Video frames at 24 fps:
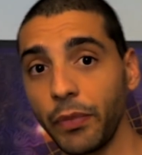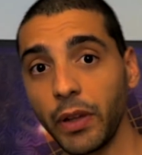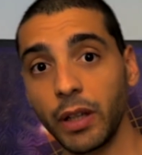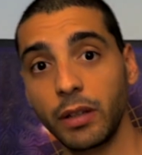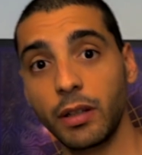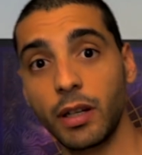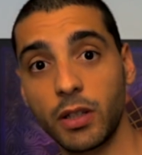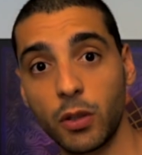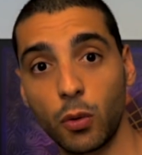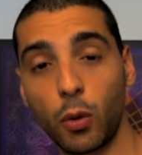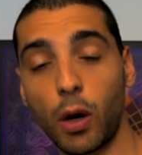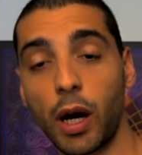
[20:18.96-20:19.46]

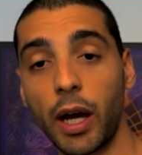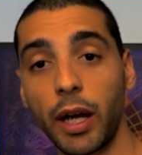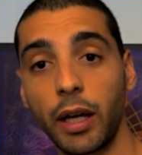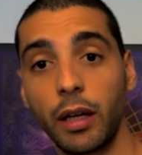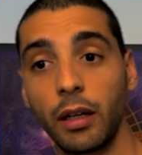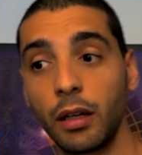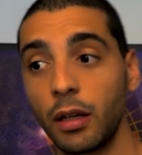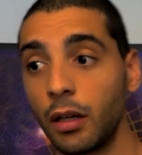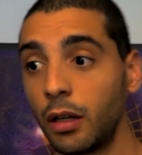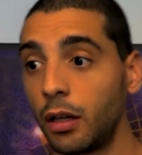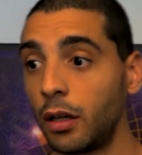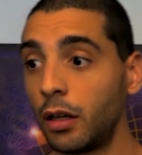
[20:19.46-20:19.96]
That's why
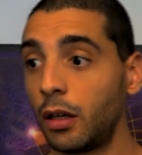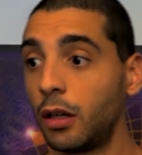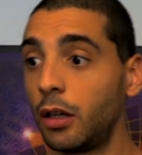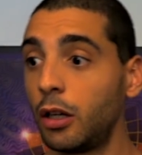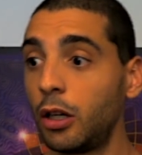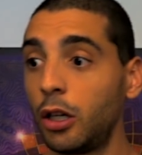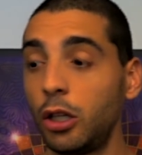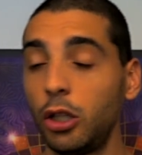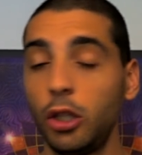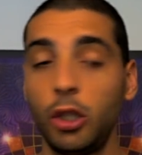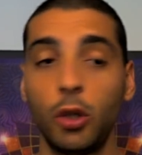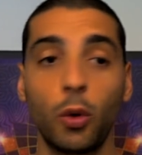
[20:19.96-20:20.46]

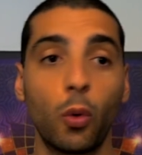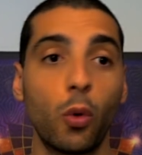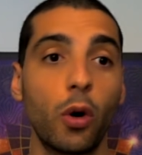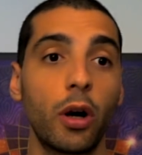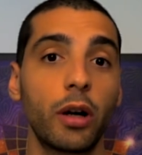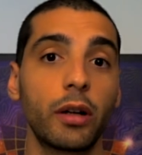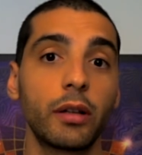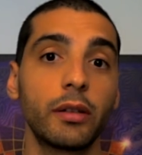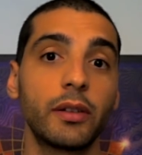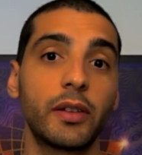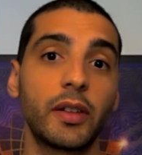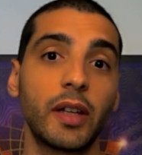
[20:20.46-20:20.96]
you
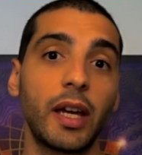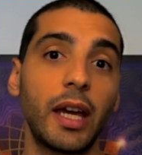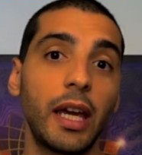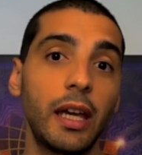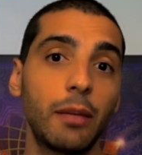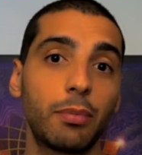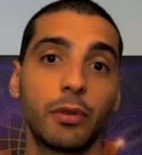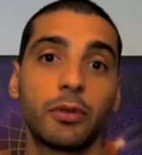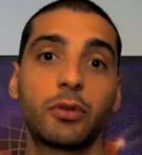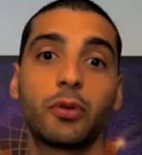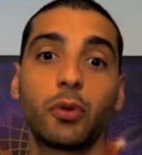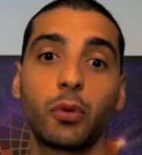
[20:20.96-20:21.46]
weren't
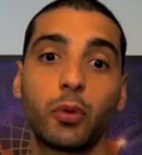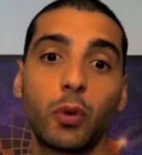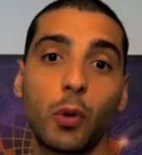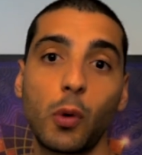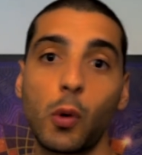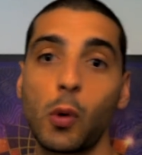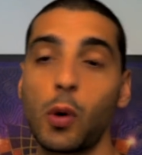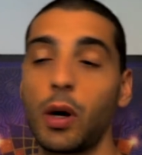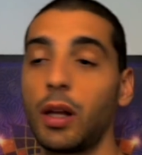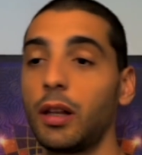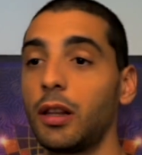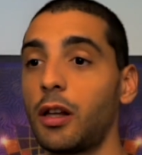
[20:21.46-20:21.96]
able to do
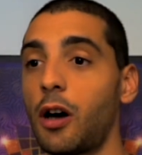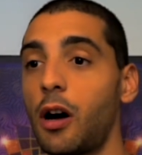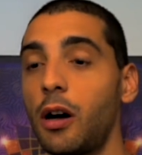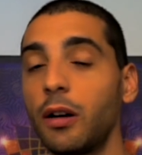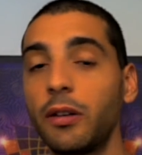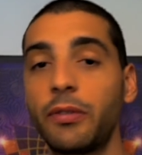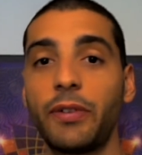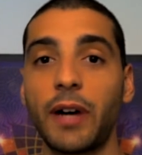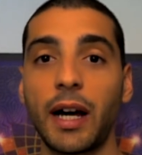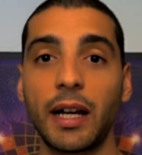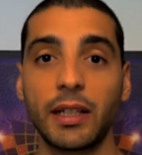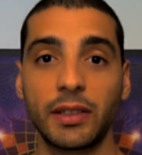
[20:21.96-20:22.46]
a long
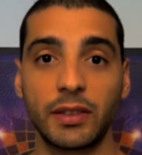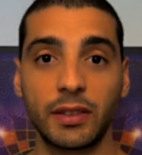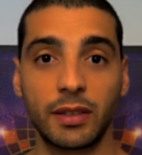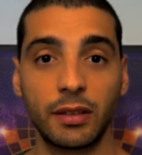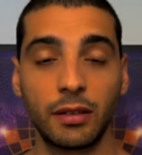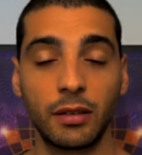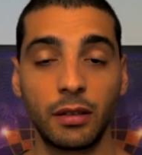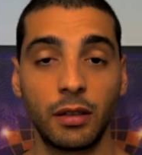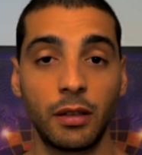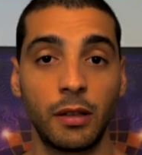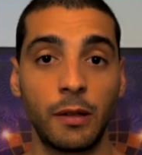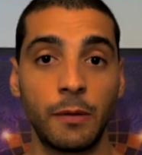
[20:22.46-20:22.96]
fast
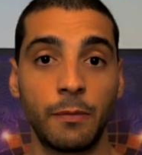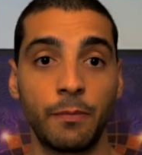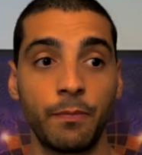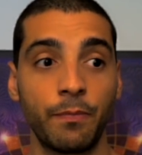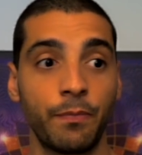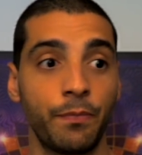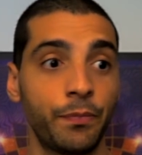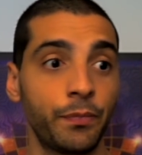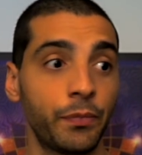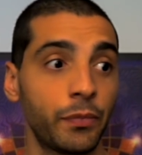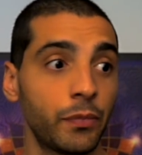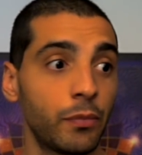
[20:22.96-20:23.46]

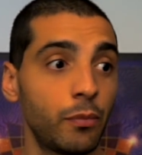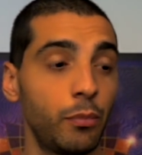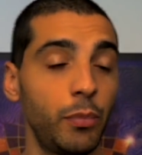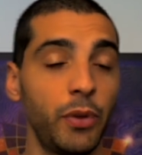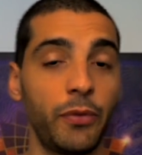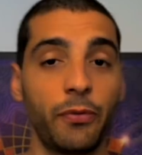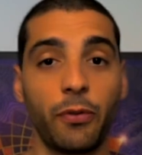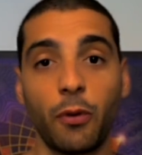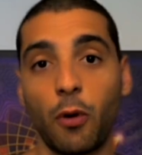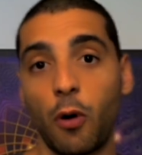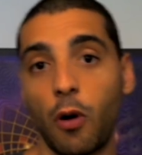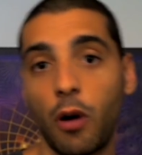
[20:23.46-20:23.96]

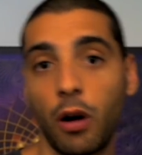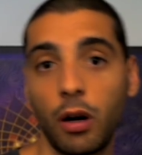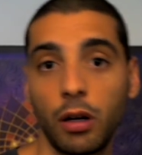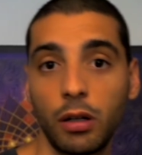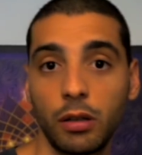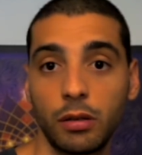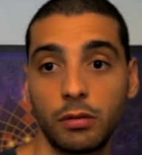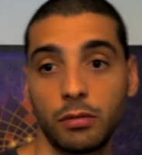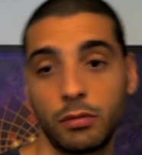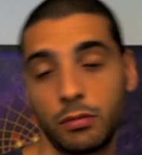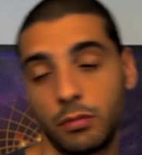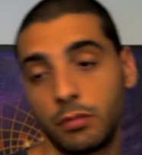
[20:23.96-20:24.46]
before,
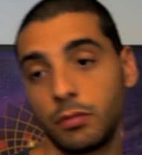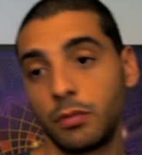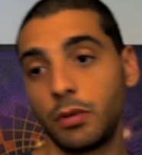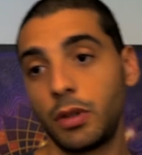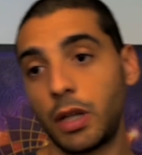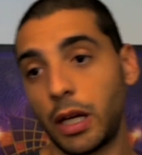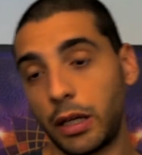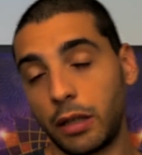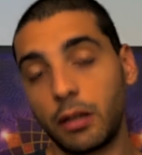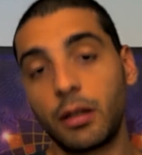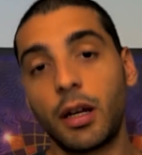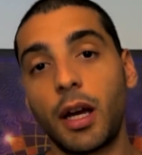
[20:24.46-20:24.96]

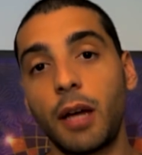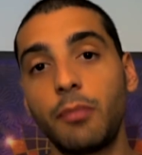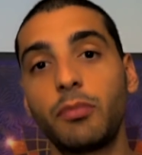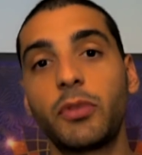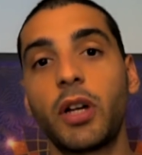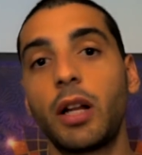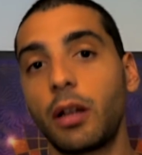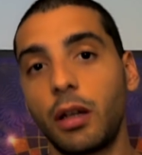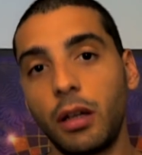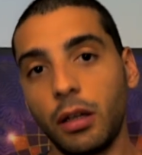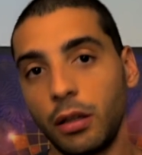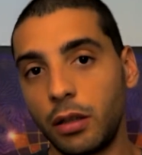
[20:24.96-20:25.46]
like I'm
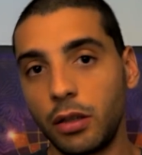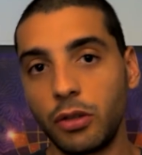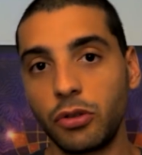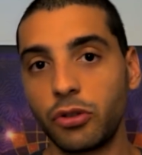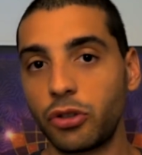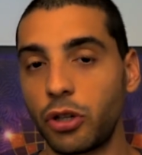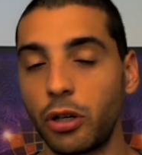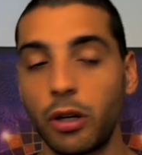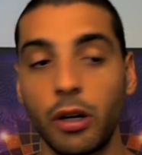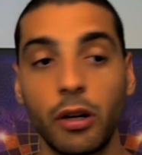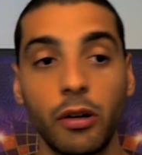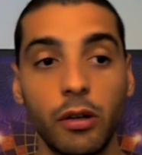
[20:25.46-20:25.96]
talking in
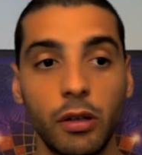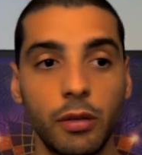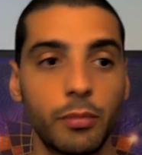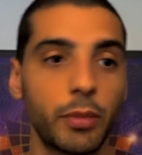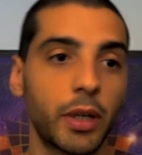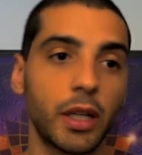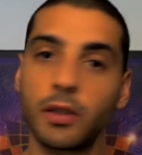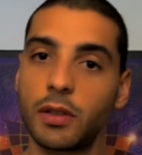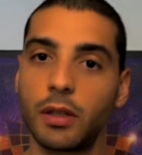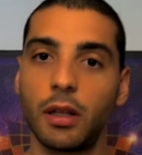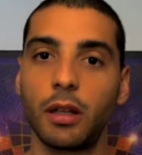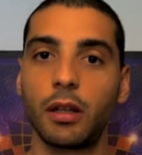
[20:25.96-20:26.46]
general
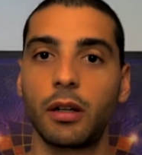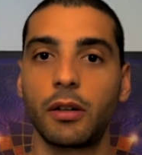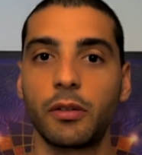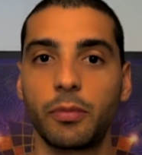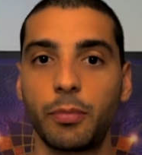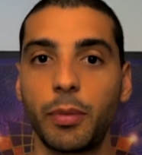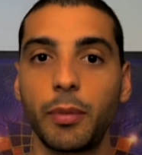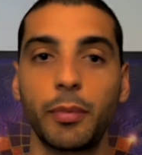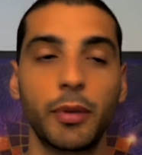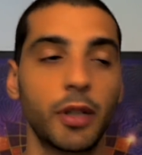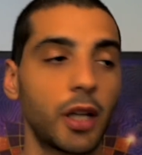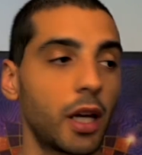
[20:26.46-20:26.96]
because a lot of
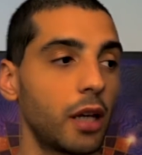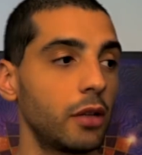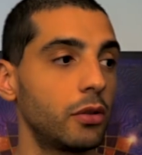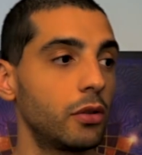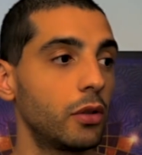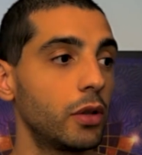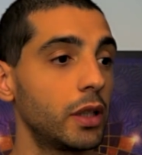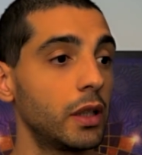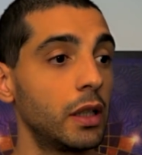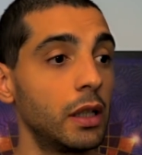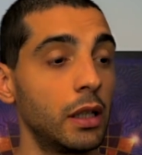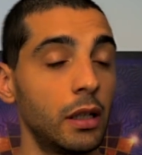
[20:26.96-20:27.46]
people can
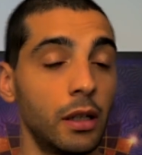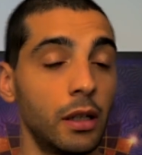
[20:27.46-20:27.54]
do it,